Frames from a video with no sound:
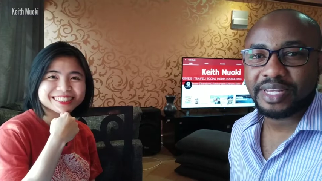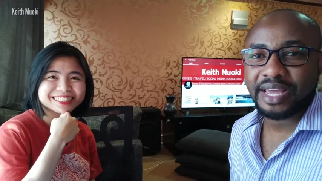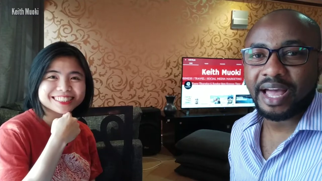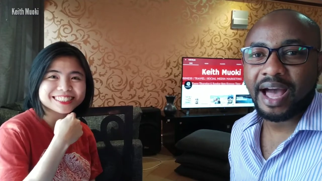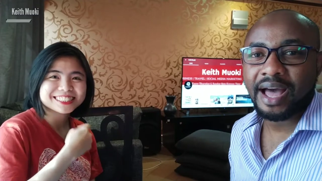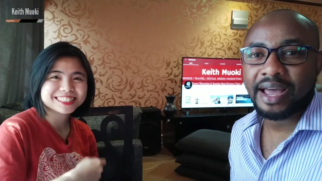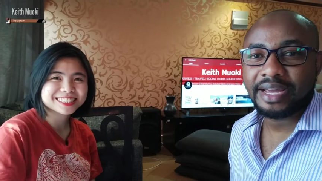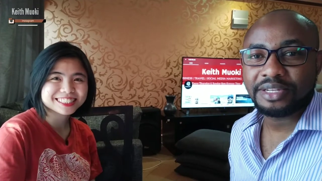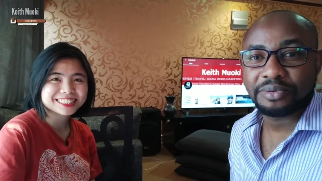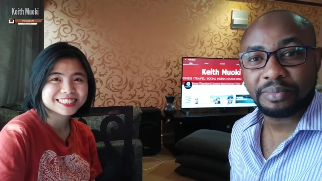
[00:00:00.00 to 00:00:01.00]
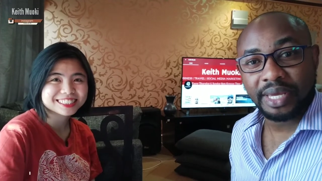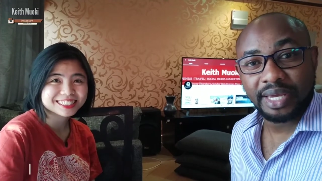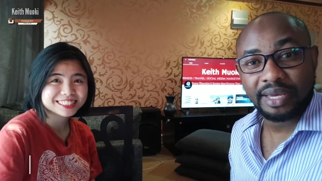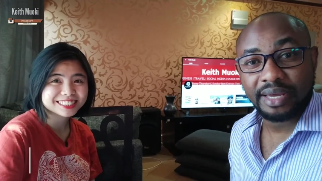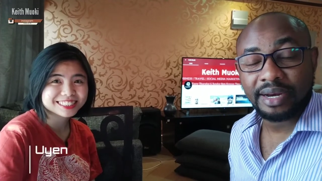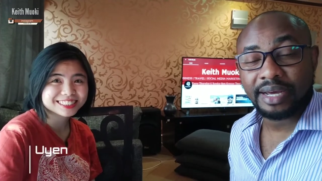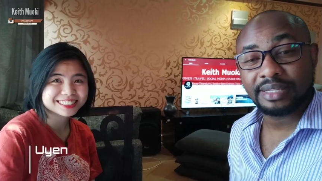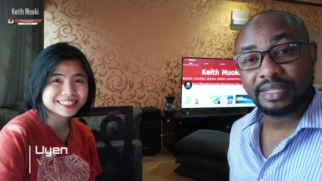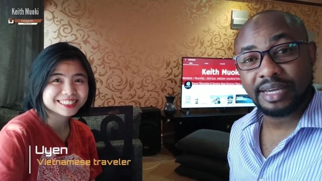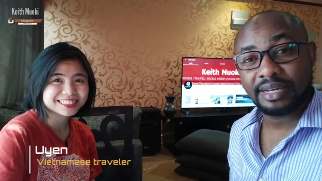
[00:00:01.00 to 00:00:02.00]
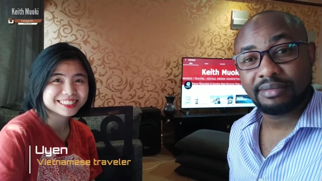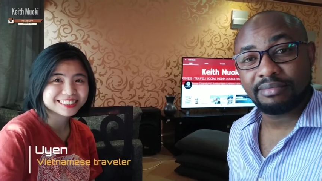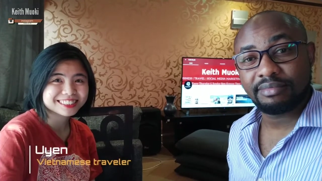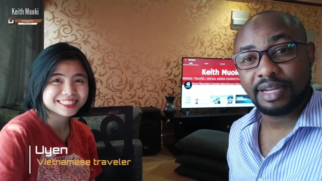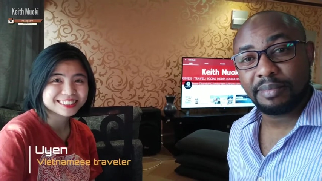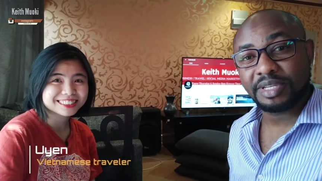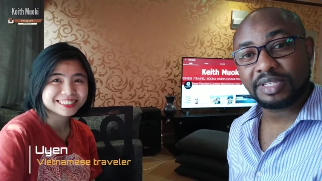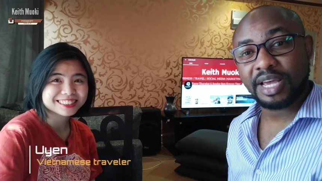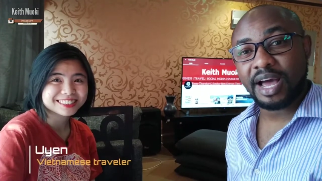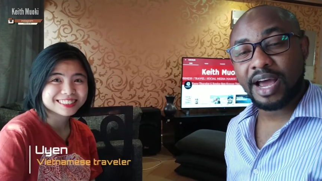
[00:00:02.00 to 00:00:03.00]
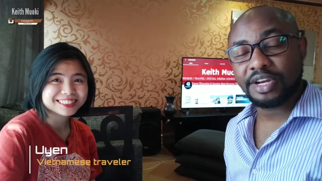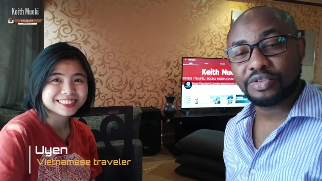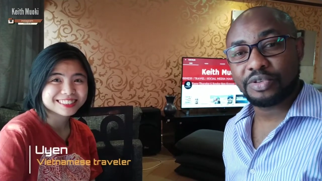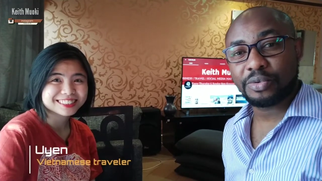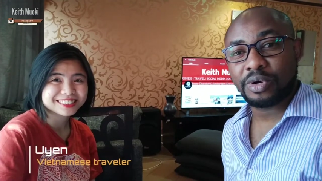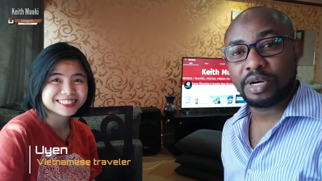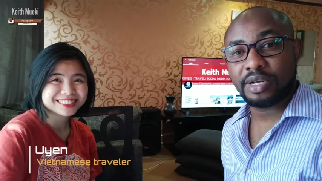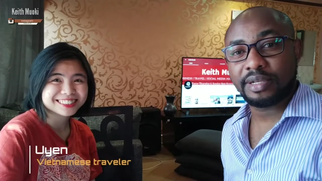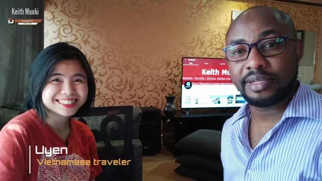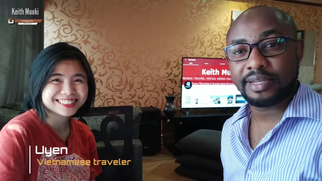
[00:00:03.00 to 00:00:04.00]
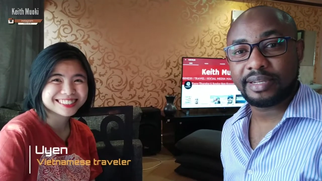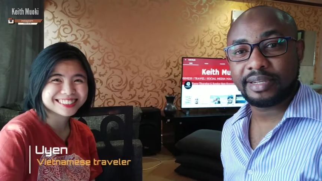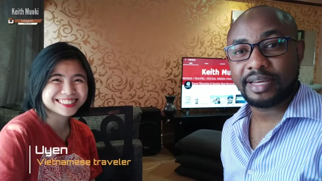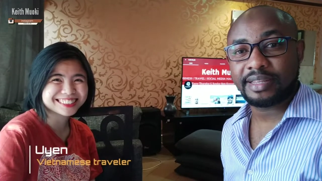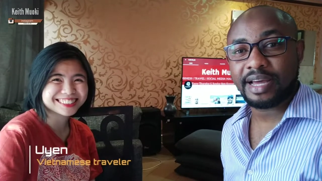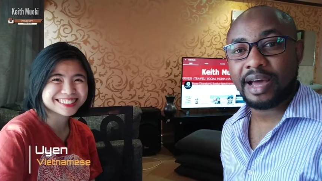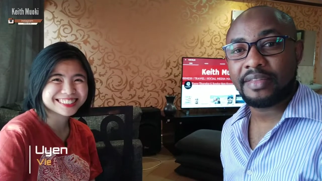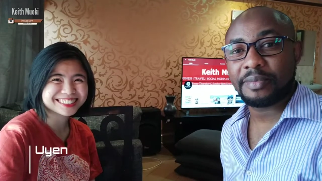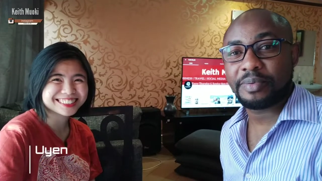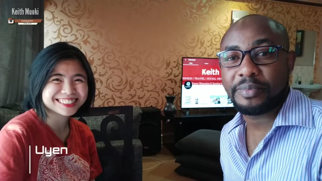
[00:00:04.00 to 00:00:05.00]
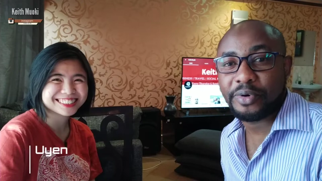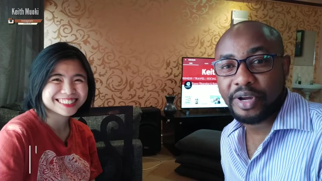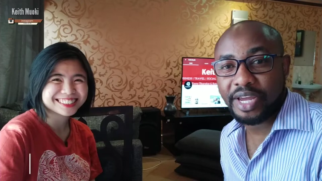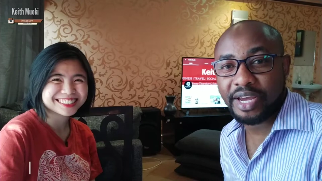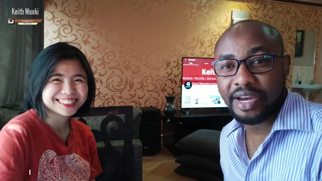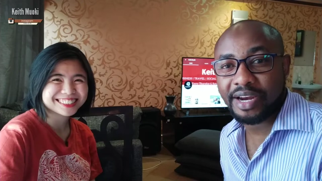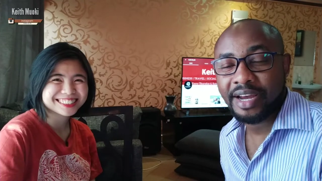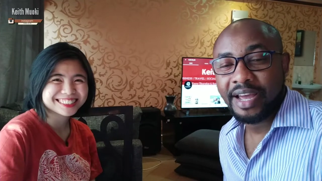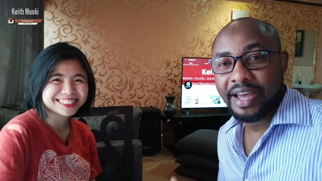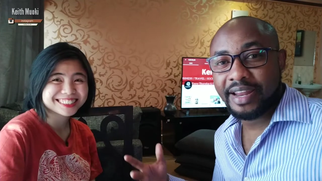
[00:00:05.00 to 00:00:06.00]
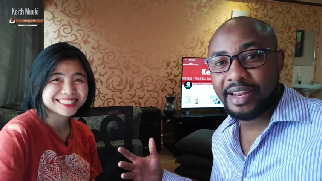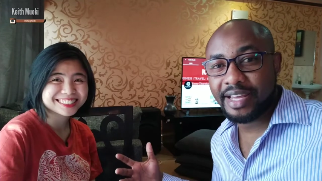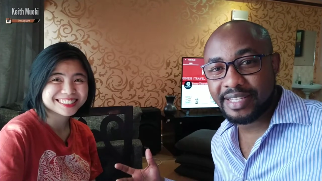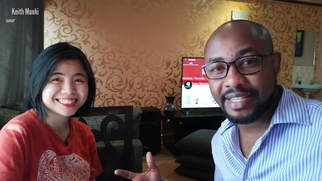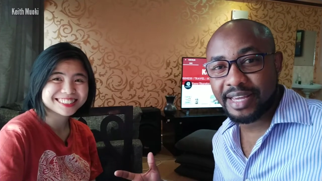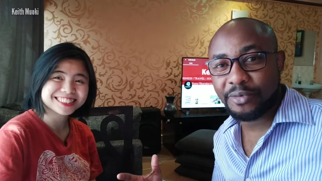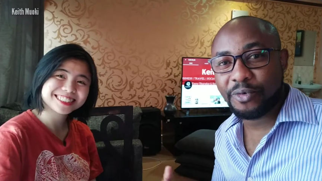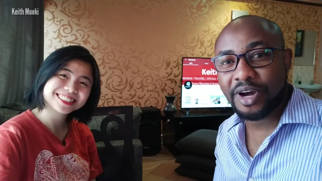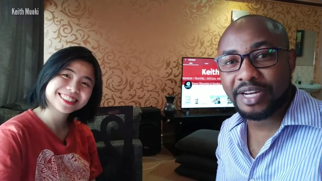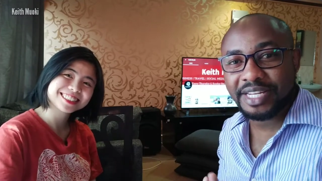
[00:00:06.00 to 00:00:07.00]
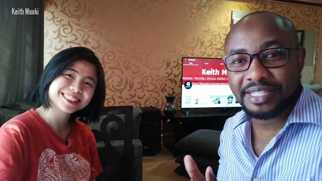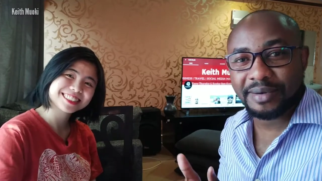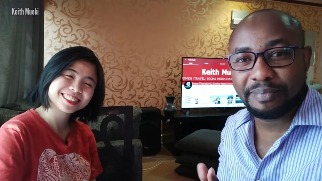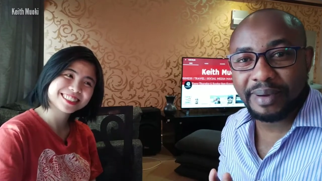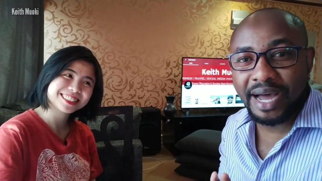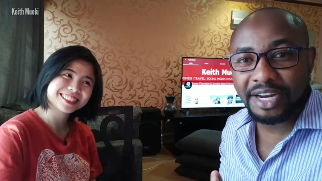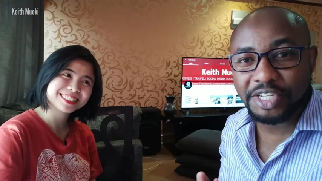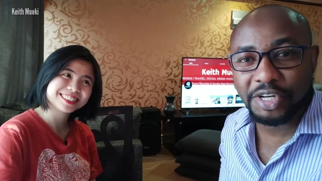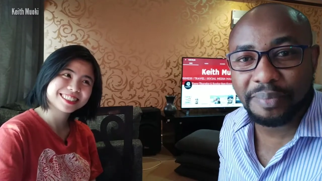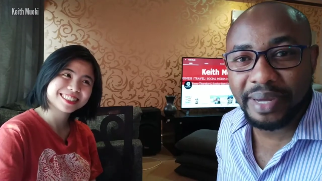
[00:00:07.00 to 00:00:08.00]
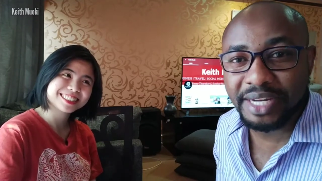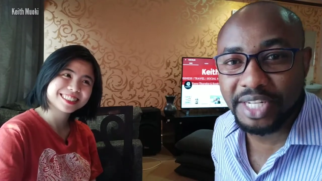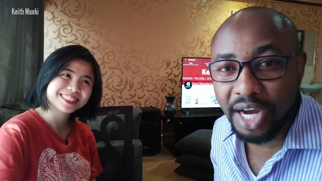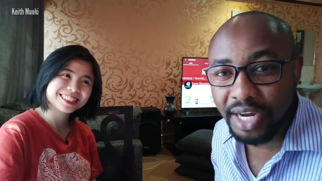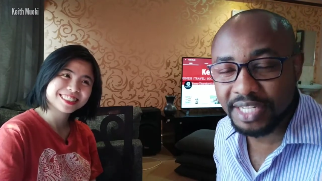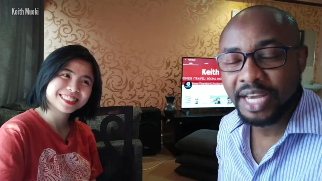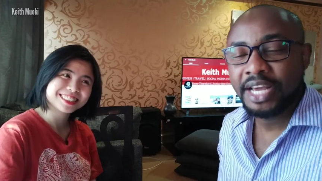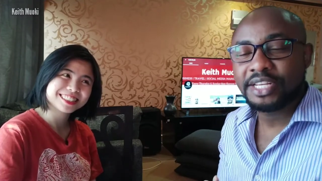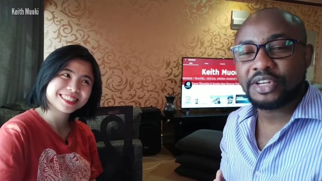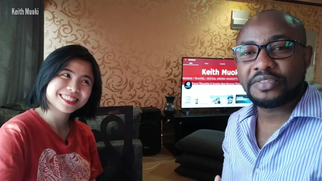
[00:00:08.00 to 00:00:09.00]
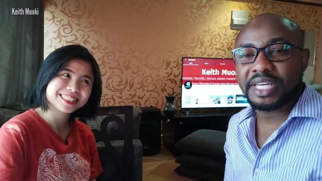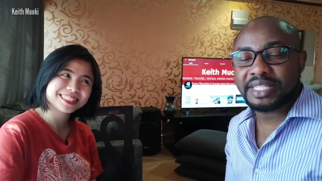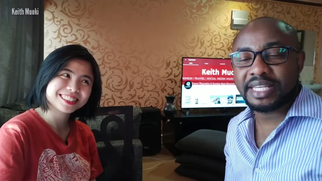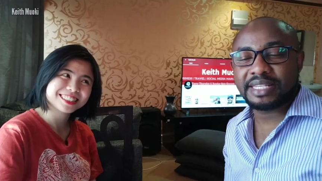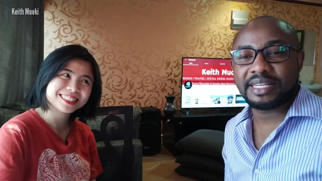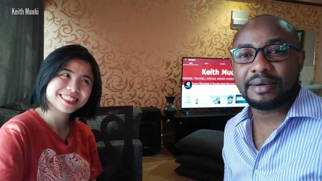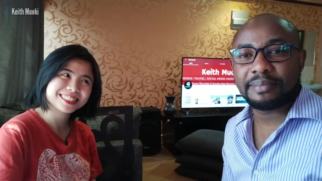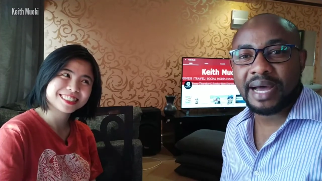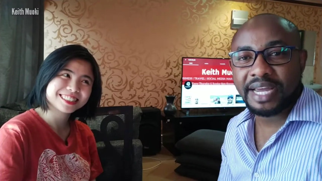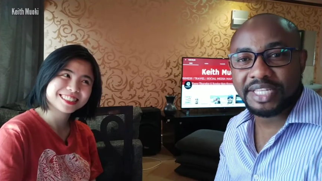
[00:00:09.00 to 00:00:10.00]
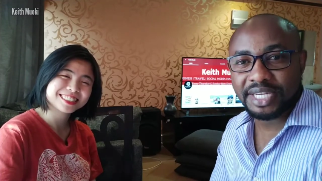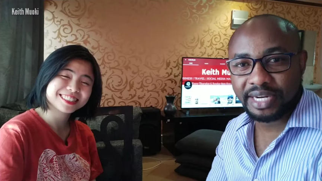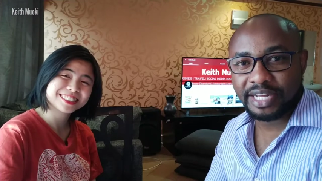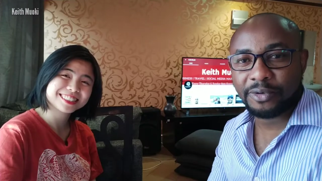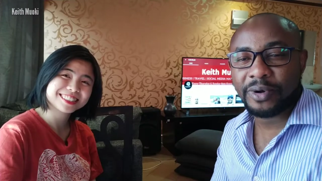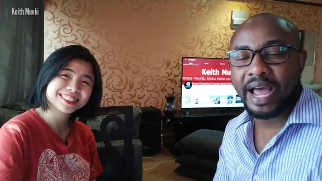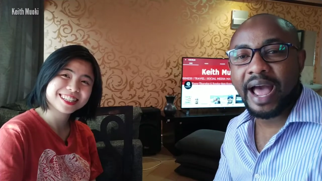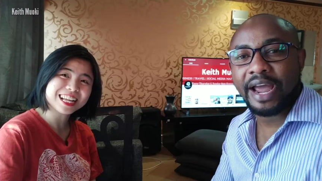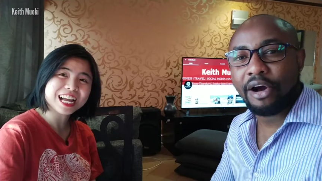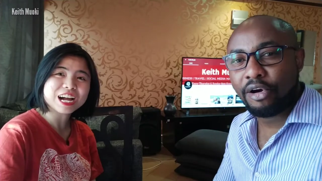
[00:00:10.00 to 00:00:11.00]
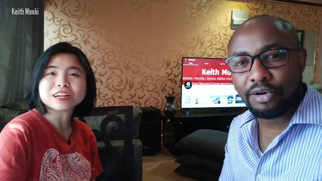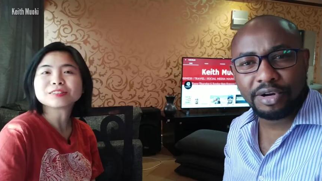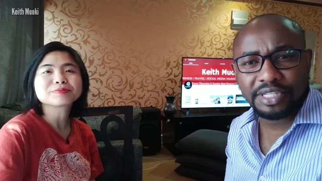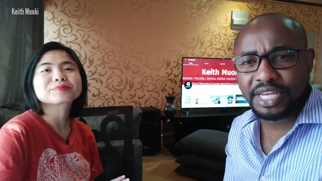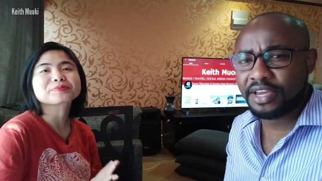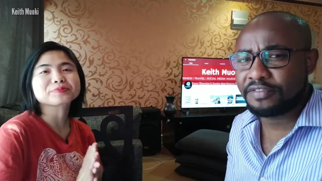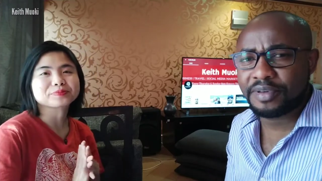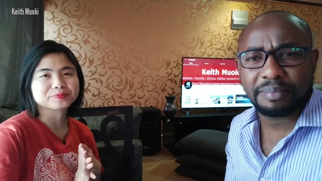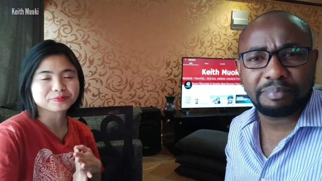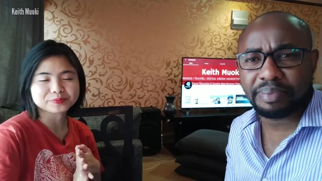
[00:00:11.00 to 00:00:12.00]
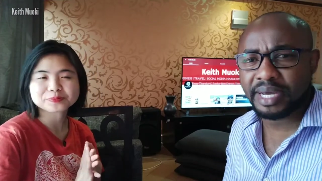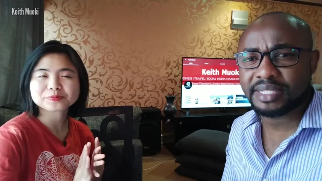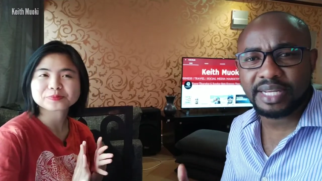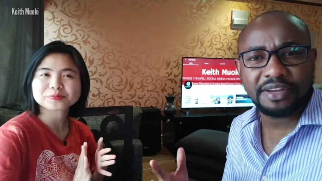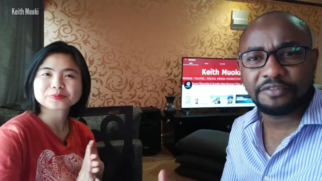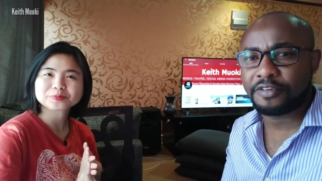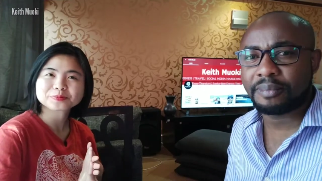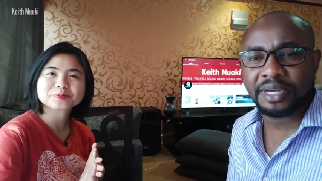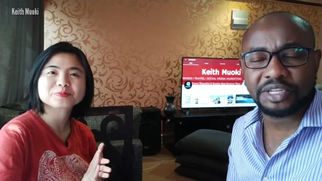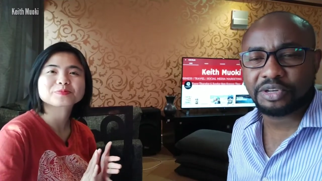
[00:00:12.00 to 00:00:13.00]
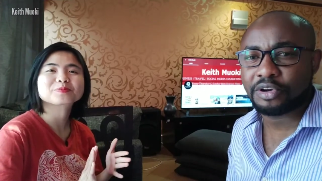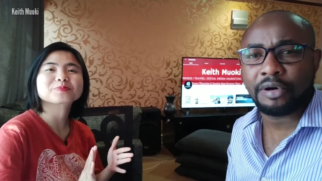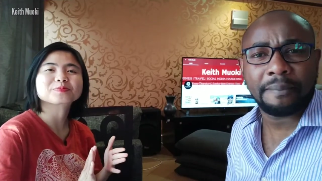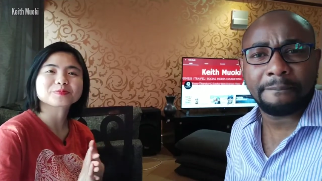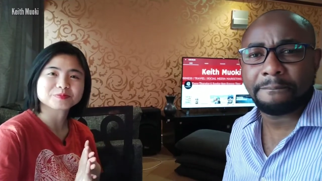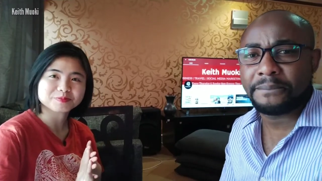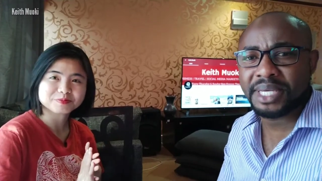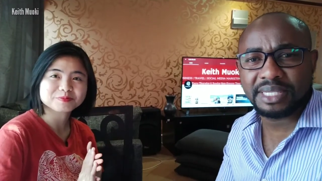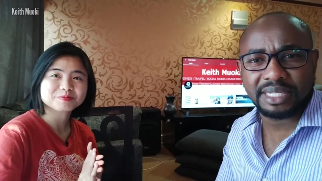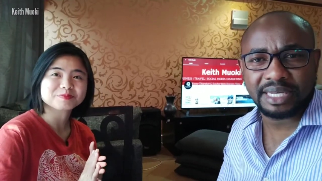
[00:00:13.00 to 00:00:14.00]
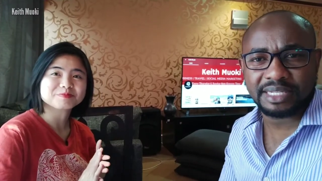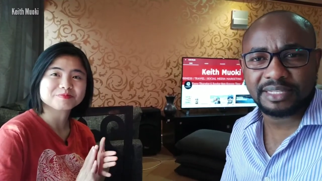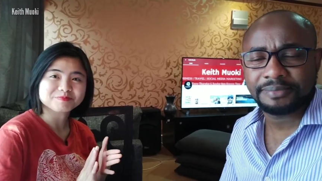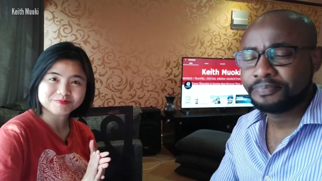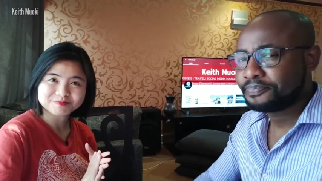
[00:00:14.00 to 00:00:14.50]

Speaker 1: say hi to me, and I said, let me say hi to the world. Let the other people hear and listen what is about to be taught. So this is my channel where I always give the best information on business,